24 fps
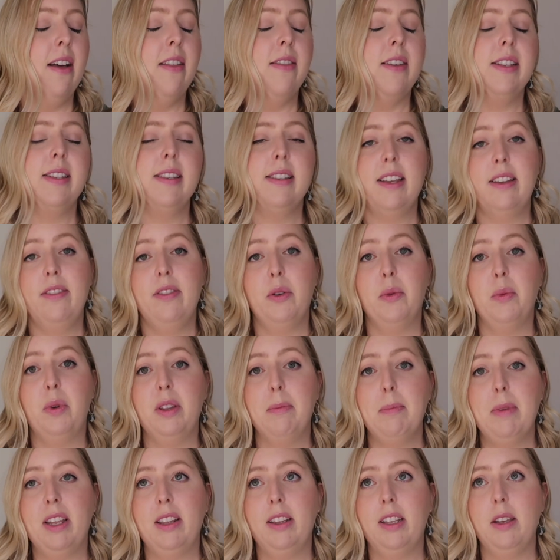This is in the
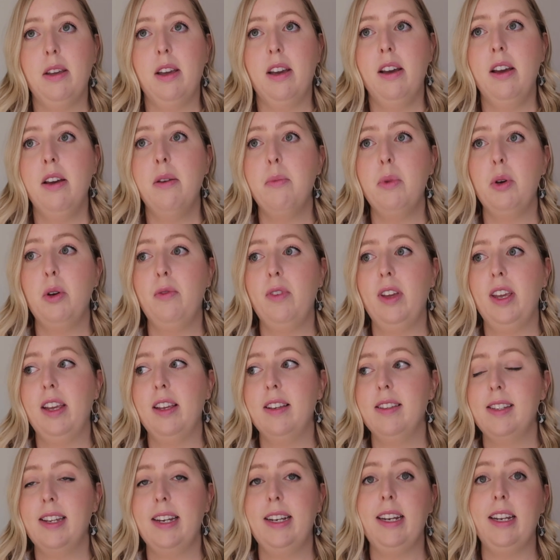rhythmically
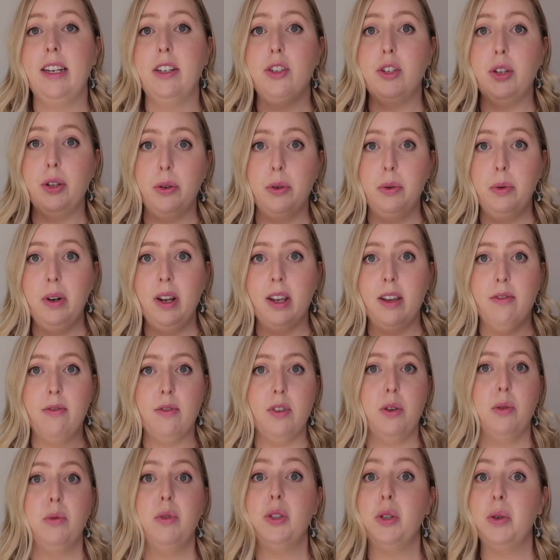moving CD too, if
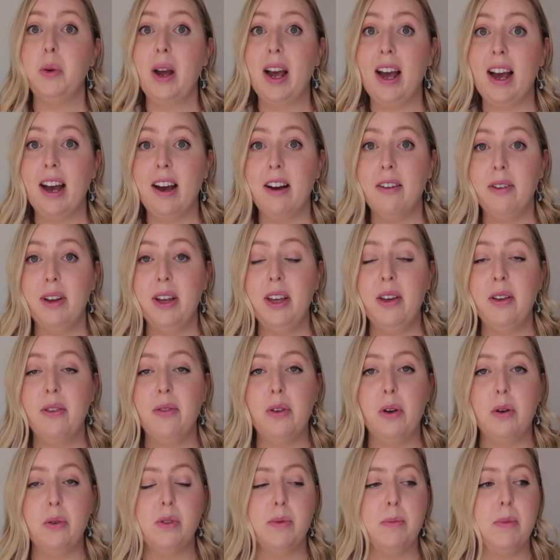you do have
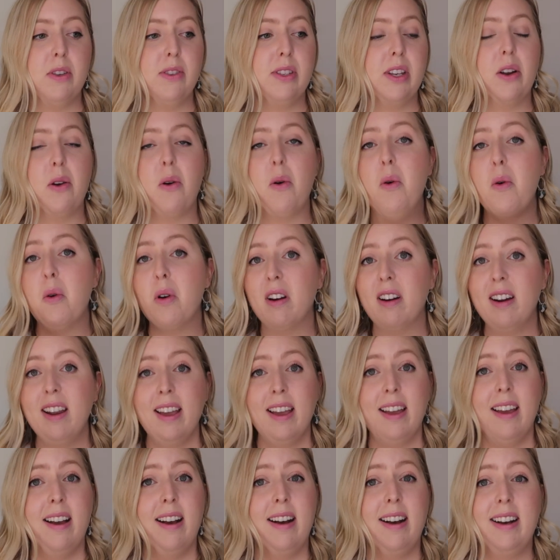those music, or
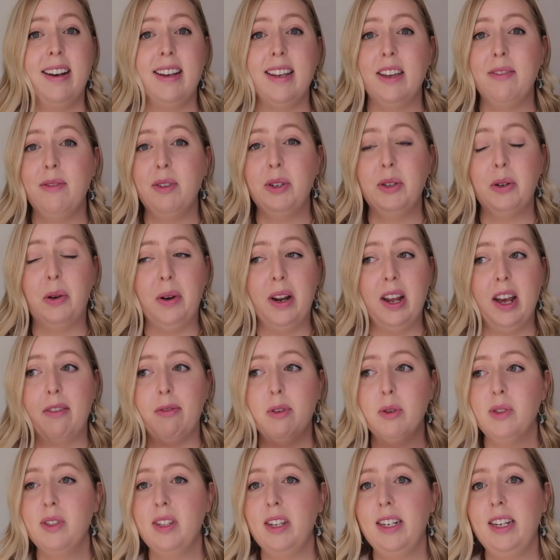if you don't have
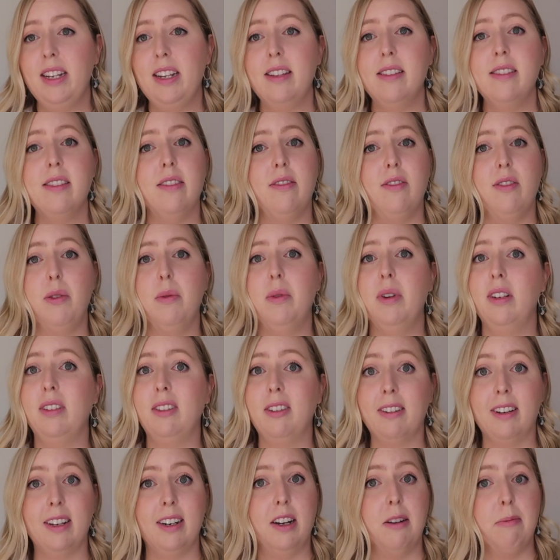those CDs, you can
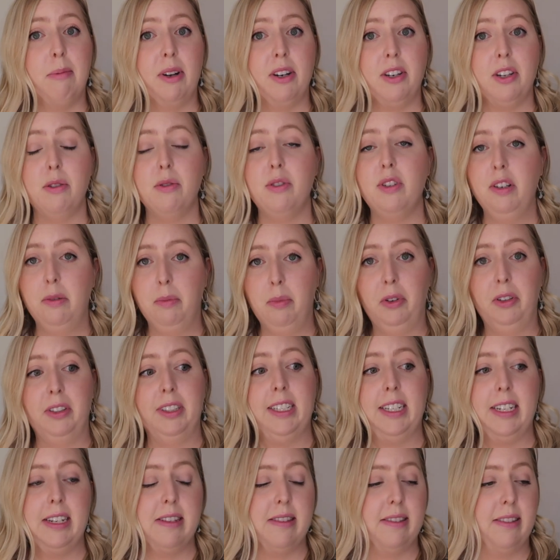look it up on YouTube
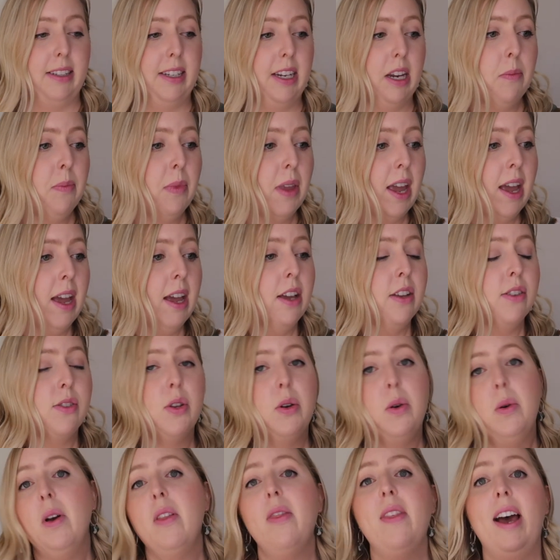really easily.
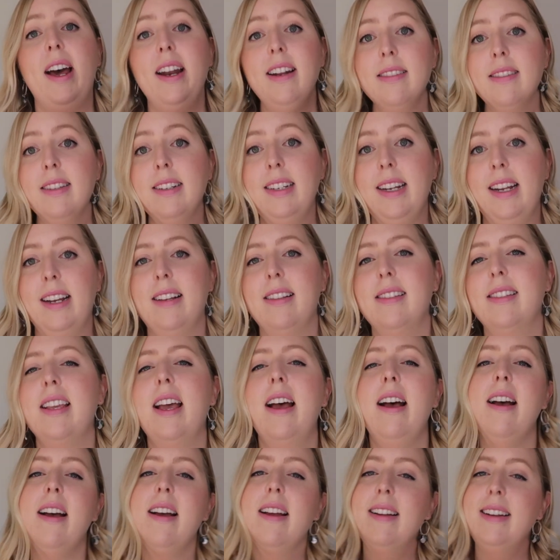So that is the dance,
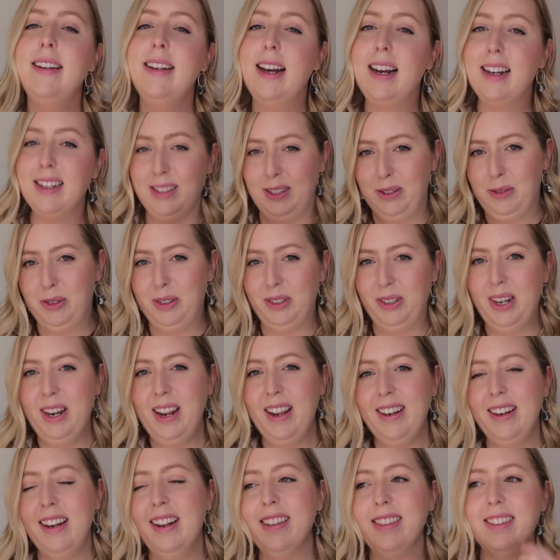not
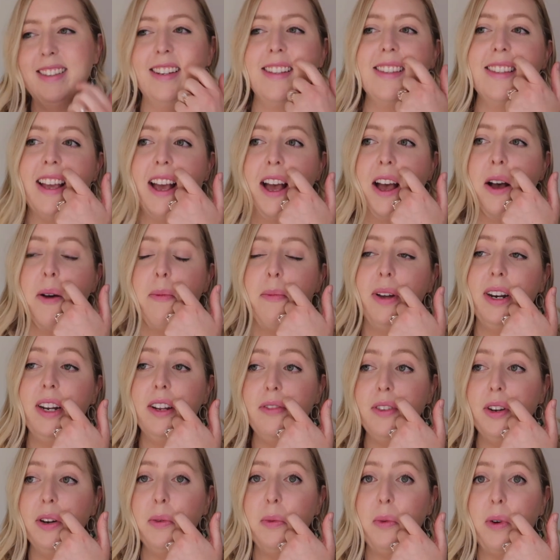socially distance, but
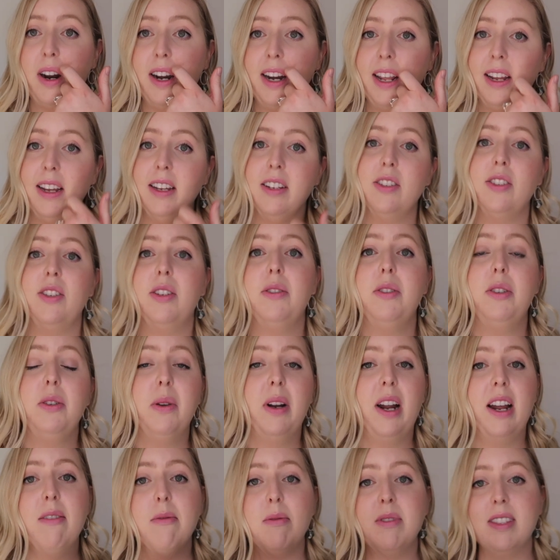if you're wanting to do
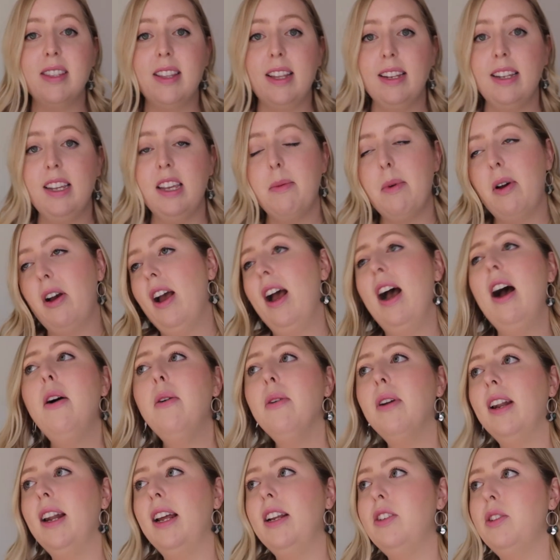it, I was thinking about
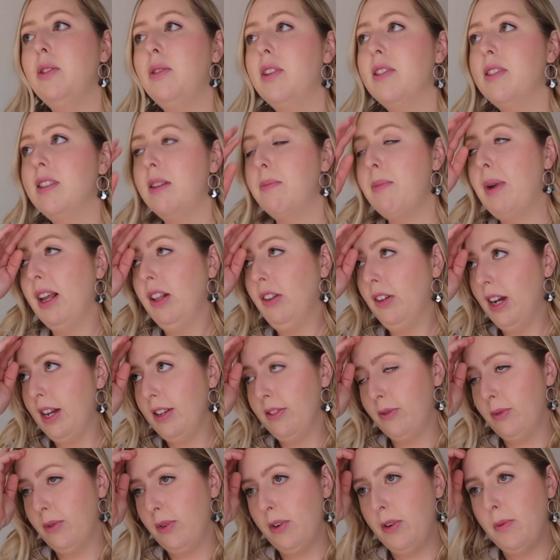how could I do this in my
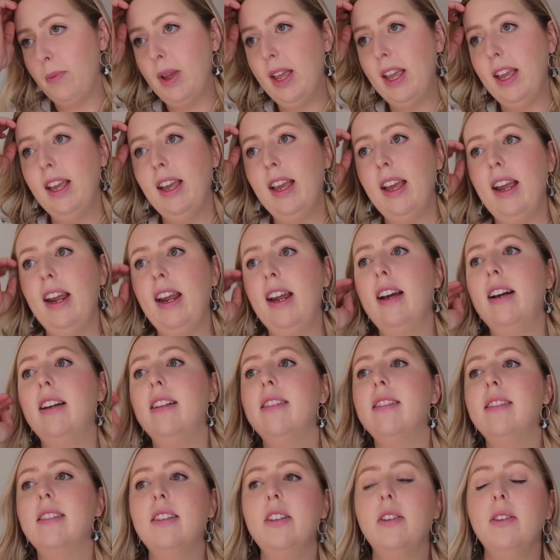classroom
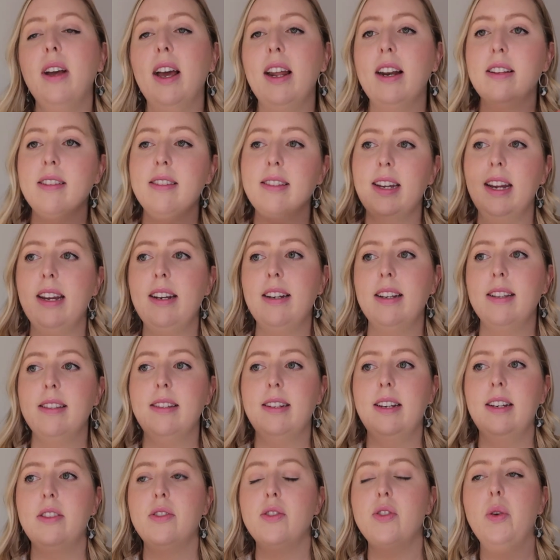and still kind of stay
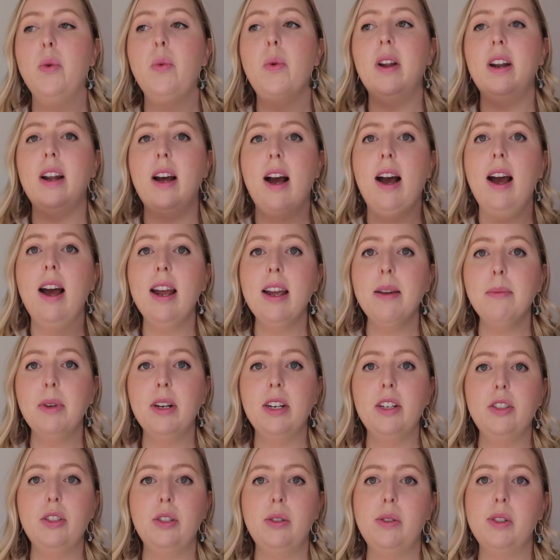distant. So what I'm
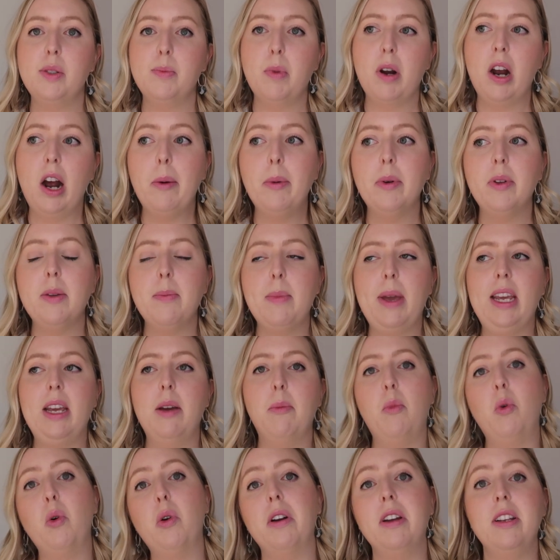gonna do is probably make
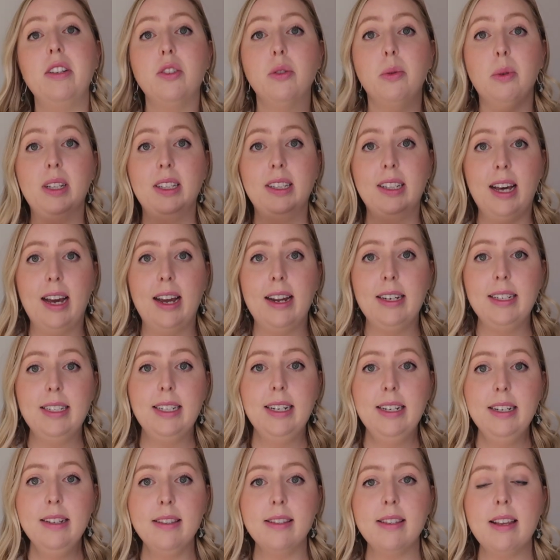it more into a line
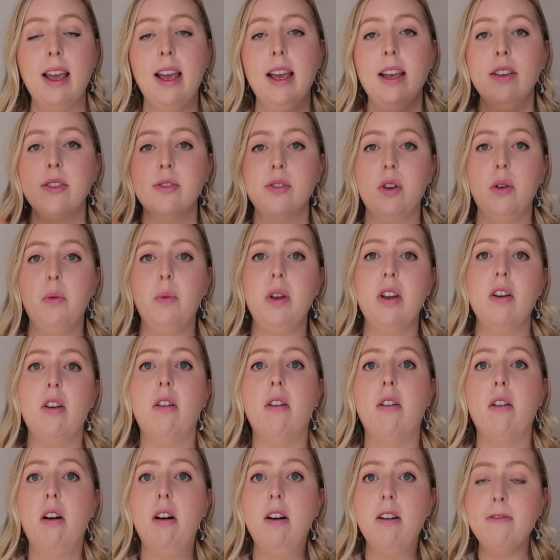dance. So we
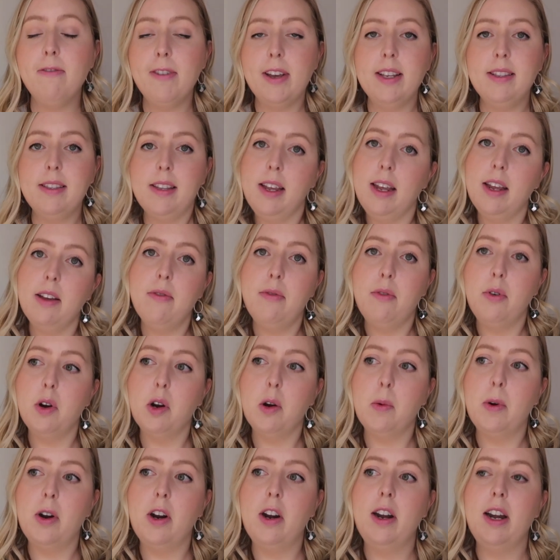are all facing
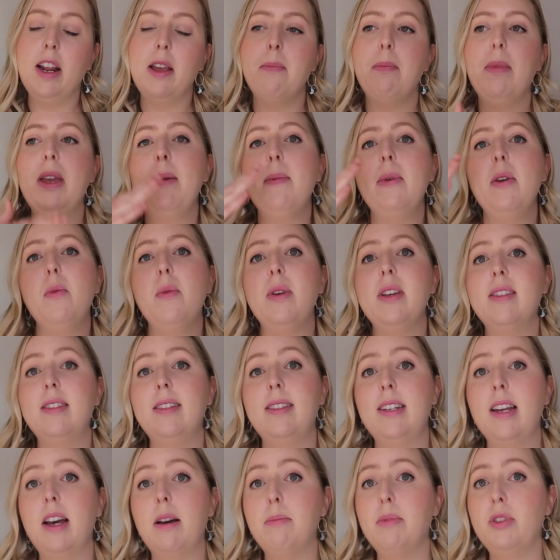forward, and maybe we
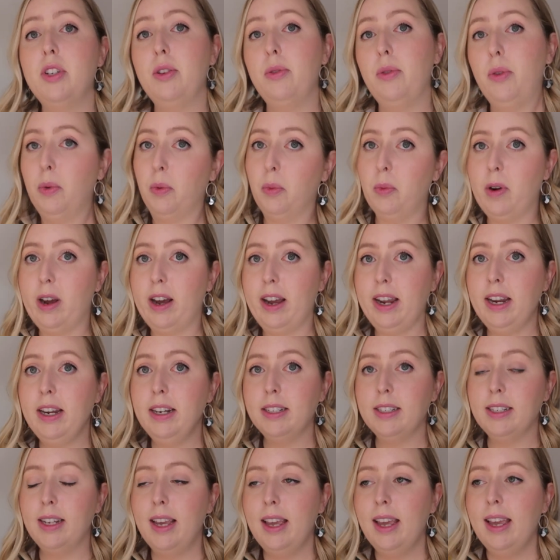step to the
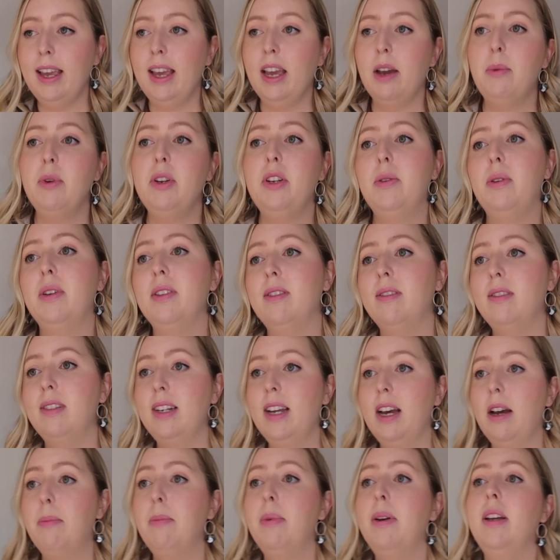right and we do a
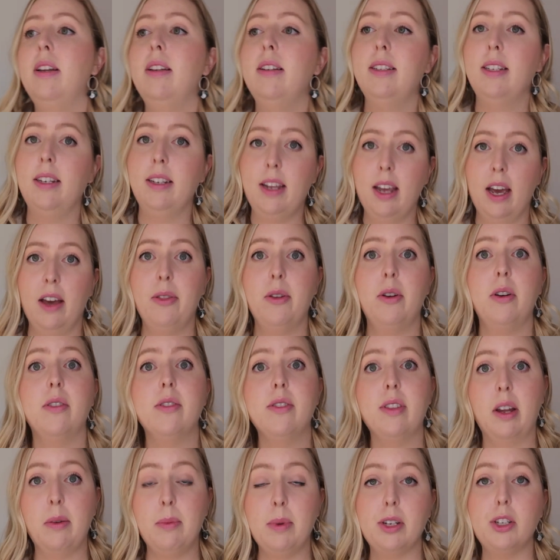step together.
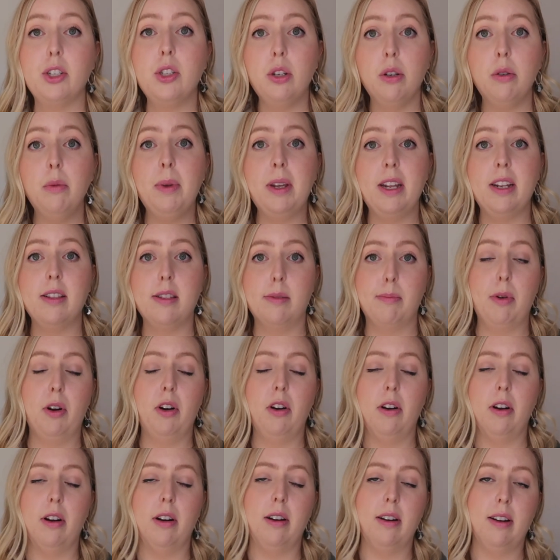So that'd be 2 beats
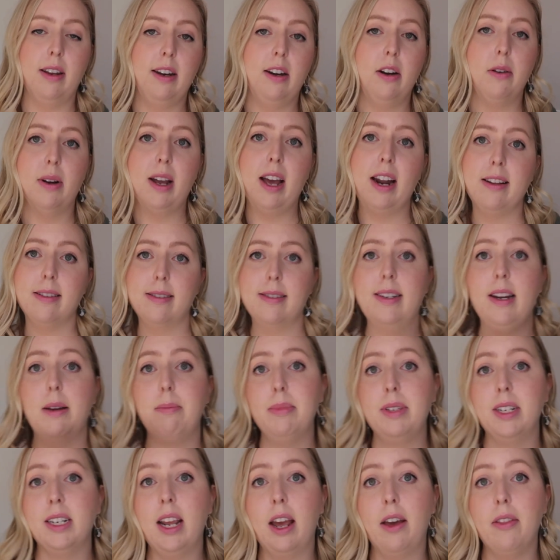per, kind of
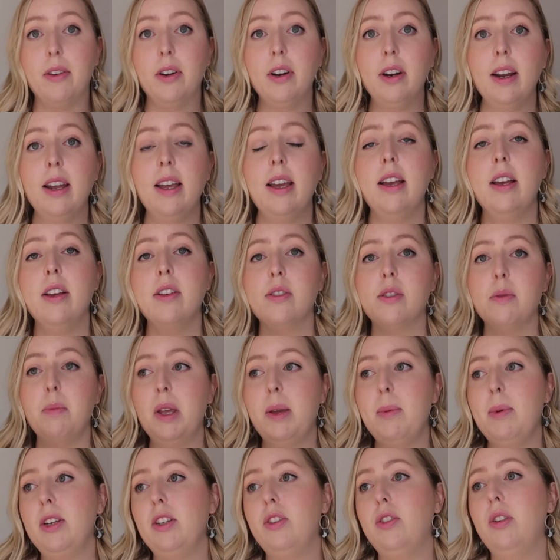step together. So
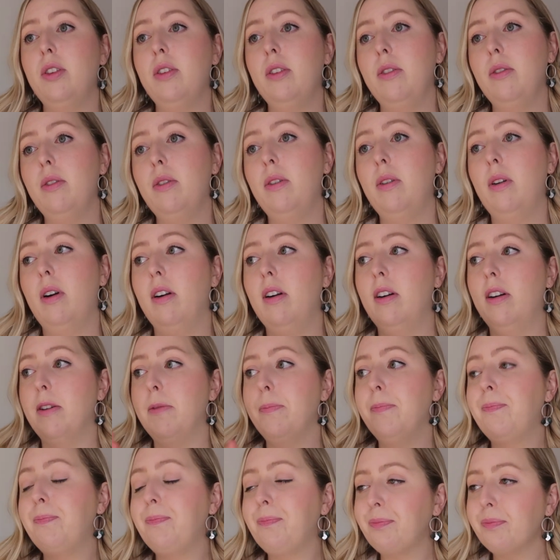maybe 2
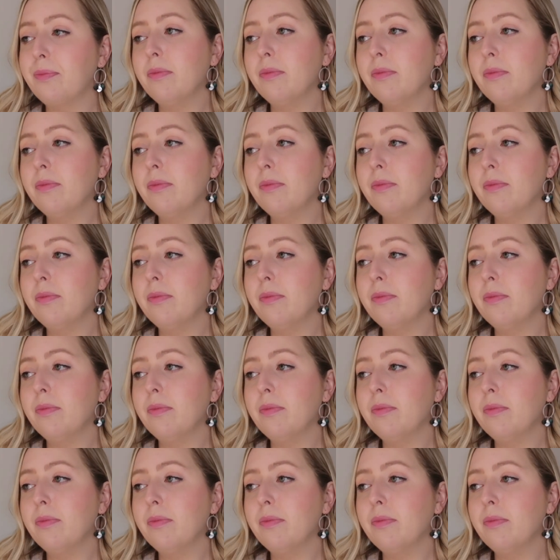or